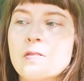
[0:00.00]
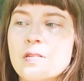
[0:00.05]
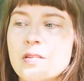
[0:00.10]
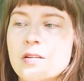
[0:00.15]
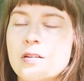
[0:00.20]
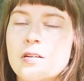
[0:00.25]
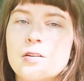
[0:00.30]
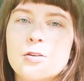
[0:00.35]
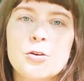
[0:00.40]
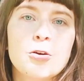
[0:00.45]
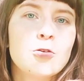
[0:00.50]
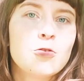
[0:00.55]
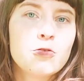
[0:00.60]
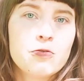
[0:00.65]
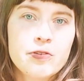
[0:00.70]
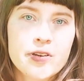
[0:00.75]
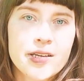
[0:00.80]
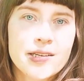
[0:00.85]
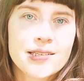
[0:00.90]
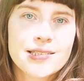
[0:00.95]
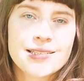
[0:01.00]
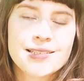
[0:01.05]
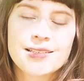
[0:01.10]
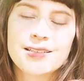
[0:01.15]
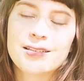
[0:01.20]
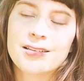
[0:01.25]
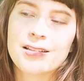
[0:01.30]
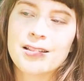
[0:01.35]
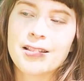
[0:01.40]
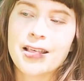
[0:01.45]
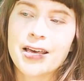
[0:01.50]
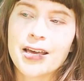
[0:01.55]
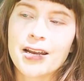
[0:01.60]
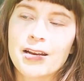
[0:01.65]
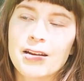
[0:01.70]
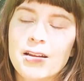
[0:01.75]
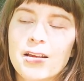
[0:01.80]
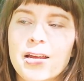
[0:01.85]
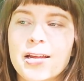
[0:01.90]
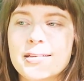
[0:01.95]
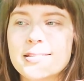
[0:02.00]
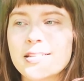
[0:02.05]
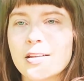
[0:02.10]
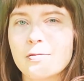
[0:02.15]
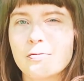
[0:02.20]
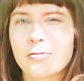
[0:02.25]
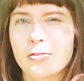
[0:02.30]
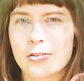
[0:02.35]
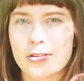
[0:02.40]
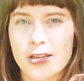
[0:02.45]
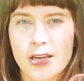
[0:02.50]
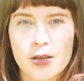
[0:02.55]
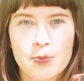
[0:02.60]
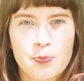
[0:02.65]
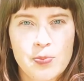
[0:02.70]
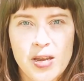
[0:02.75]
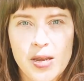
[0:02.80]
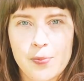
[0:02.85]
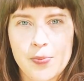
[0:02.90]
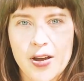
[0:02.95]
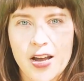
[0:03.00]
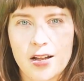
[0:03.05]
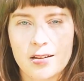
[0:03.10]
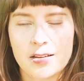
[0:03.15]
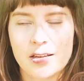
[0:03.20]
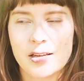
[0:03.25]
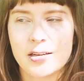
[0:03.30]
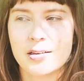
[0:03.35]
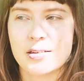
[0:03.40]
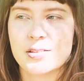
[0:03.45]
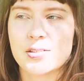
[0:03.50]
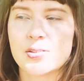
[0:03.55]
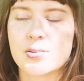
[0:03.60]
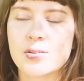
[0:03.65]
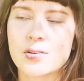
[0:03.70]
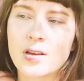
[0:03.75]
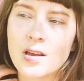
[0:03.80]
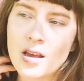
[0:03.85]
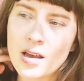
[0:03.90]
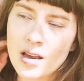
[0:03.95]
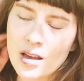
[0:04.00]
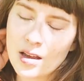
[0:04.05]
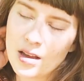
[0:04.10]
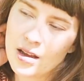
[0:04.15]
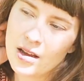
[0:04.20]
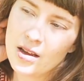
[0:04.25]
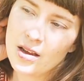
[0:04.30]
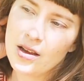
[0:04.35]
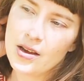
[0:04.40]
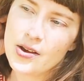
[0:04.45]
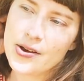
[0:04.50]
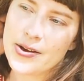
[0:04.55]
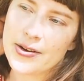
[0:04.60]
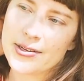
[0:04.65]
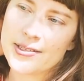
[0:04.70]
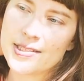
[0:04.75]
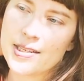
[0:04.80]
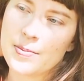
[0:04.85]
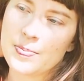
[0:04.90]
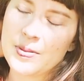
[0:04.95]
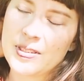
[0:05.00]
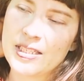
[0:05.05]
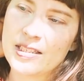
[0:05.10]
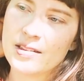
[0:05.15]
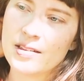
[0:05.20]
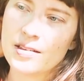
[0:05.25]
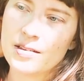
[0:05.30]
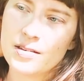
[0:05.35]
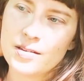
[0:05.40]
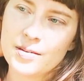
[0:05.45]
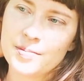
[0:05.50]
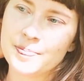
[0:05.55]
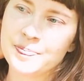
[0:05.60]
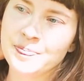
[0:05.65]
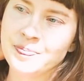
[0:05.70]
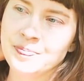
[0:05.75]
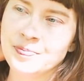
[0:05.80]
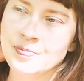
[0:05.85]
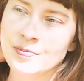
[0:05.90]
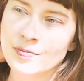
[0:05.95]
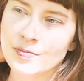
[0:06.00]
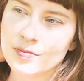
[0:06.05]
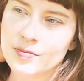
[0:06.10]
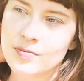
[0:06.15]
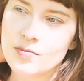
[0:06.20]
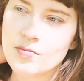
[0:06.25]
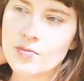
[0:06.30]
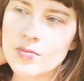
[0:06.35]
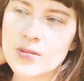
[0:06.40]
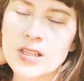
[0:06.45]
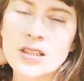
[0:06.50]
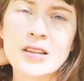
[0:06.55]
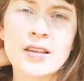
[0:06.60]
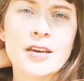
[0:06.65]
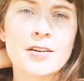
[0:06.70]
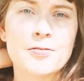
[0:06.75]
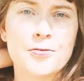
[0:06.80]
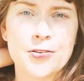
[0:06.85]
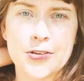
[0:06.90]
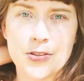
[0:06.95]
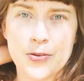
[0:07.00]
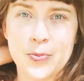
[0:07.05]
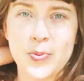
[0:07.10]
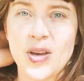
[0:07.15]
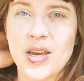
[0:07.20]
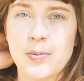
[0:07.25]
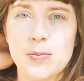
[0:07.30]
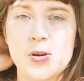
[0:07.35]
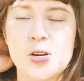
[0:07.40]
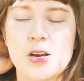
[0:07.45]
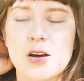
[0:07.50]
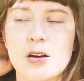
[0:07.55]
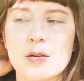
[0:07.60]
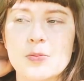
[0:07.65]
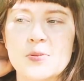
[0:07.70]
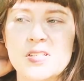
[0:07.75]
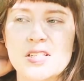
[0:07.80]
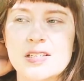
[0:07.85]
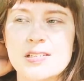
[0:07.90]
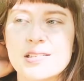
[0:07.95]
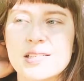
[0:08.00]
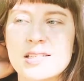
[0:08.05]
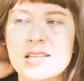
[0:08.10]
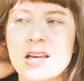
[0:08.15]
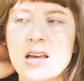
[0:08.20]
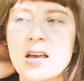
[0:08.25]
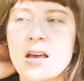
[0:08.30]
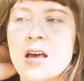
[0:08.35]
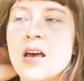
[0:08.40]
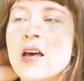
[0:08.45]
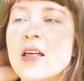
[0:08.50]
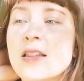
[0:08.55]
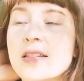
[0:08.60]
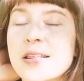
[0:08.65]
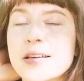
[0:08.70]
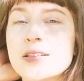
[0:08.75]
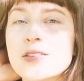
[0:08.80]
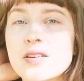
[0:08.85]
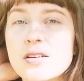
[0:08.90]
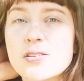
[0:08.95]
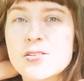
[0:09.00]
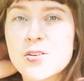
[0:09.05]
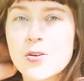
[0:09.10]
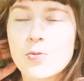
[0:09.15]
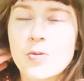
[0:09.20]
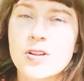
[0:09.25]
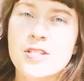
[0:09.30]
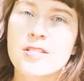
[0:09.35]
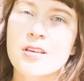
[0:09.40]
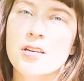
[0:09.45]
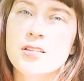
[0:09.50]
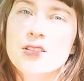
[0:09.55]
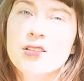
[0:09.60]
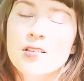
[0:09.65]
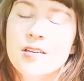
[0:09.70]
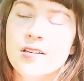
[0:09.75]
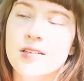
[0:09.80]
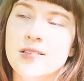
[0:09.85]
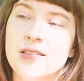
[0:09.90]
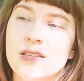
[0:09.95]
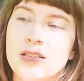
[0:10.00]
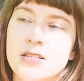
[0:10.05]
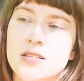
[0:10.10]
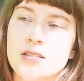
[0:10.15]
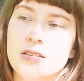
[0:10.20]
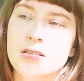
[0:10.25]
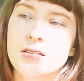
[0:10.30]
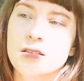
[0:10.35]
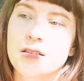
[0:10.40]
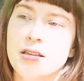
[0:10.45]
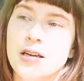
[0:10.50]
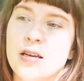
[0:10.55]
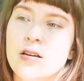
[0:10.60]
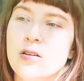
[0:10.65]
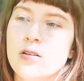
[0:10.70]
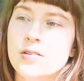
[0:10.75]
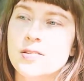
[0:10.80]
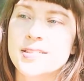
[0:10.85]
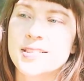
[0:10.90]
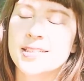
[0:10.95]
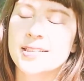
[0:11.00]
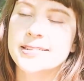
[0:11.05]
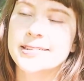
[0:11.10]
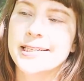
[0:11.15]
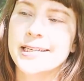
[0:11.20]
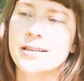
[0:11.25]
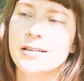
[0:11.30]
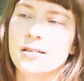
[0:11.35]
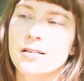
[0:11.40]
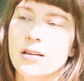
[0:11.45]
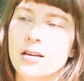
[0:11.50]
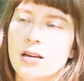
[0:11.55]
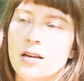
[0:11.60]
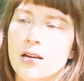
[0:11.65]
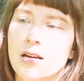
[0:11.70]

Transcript: are no fees then, except for like PayPal and accepting the for the payment options. That's also one thing to consider. Like on Tictail,